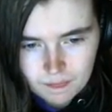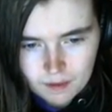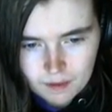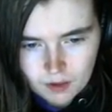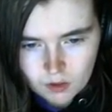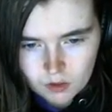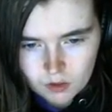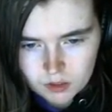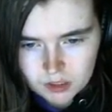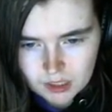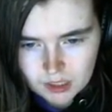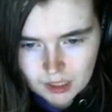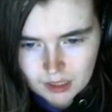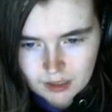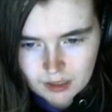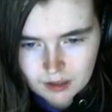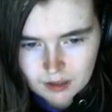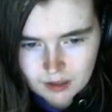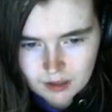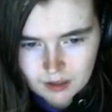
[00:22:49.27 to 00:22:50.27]
it looks like
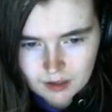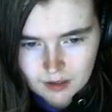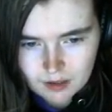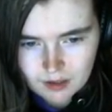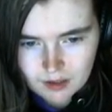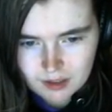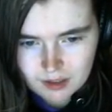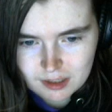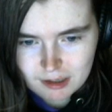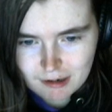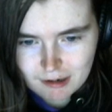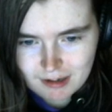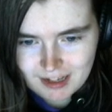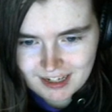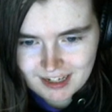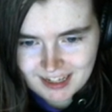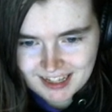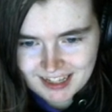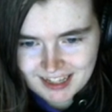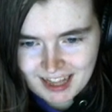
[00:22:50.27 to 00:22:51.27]
Natsuki
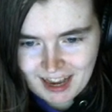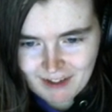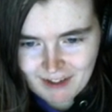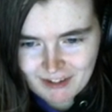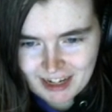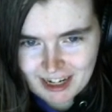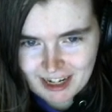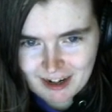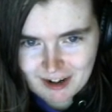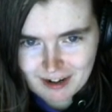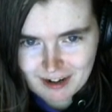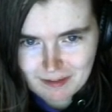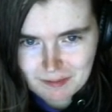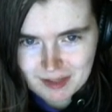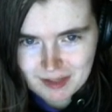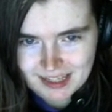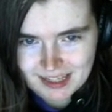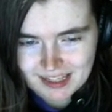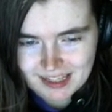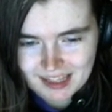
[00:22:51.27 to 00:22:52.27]
doesn't have any
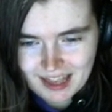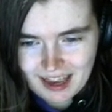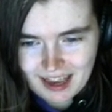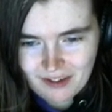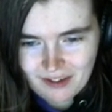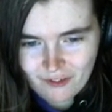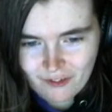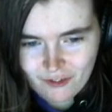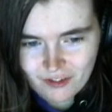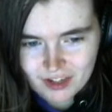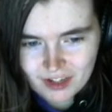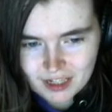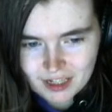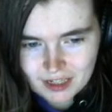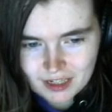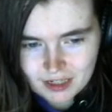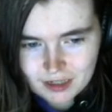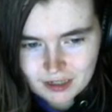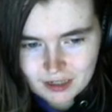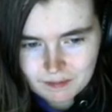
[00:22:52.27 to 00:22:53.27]
arguments left.
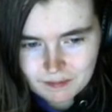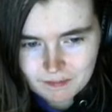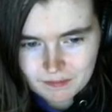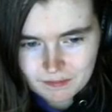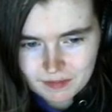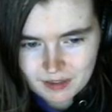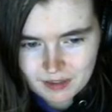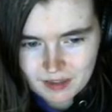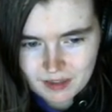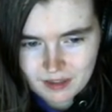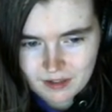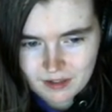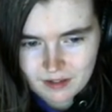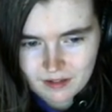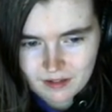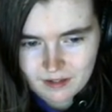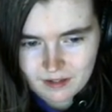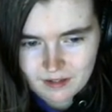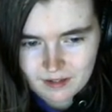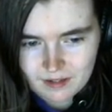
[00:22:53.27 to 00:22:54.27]

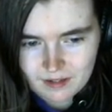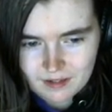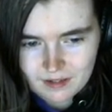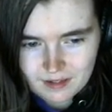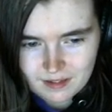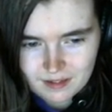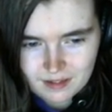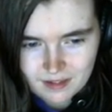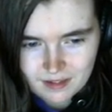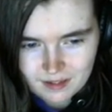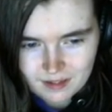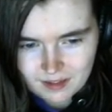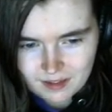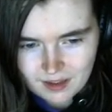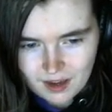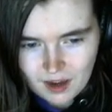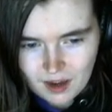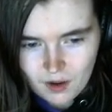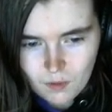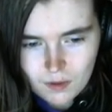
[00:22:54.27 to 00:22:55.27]
So,
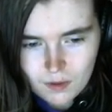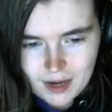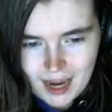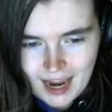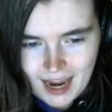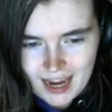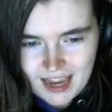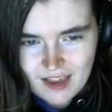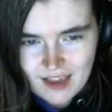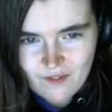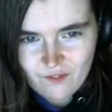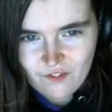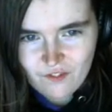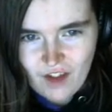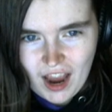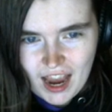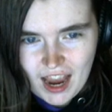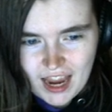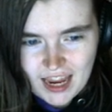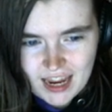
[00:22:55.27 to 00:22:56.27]
okay,
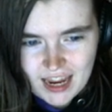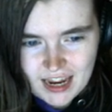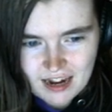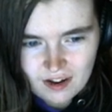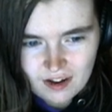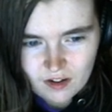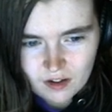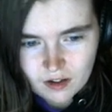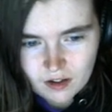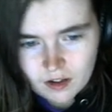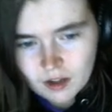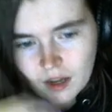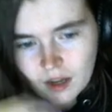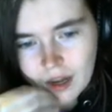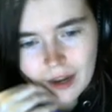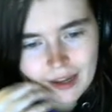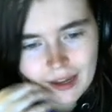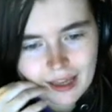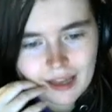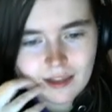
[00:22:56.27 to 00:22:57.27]
fine.
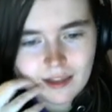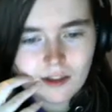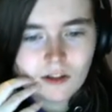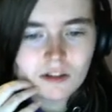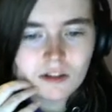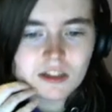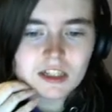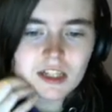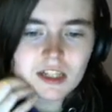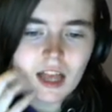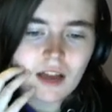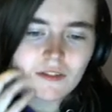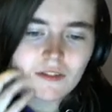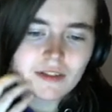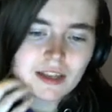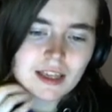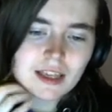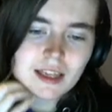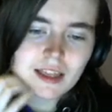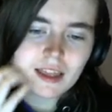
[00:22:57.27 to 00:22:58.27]
I guess I'll just have to
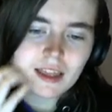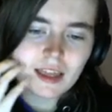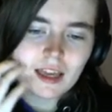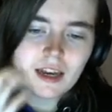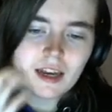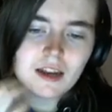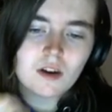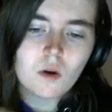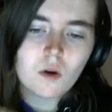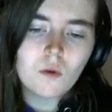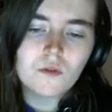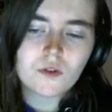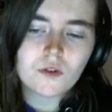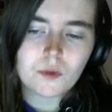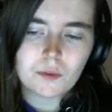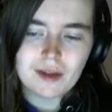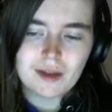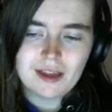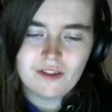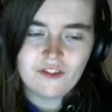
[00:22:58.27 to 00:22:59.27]
get it over
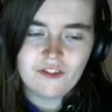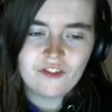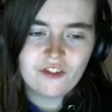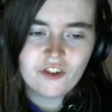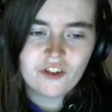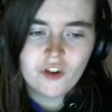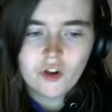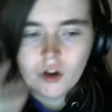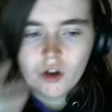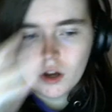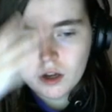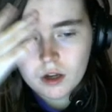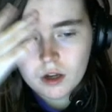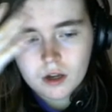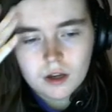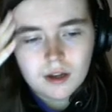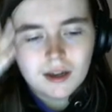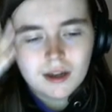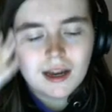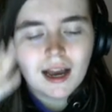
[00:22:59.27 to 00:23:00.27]
with.
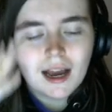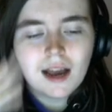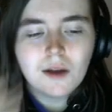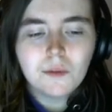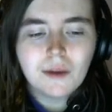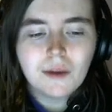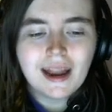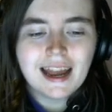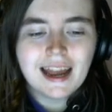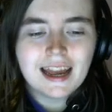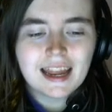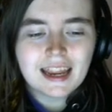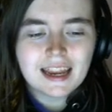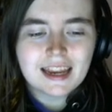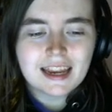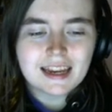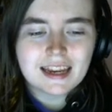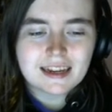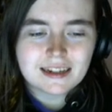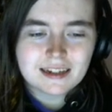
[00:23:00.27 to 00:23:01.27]
Alright!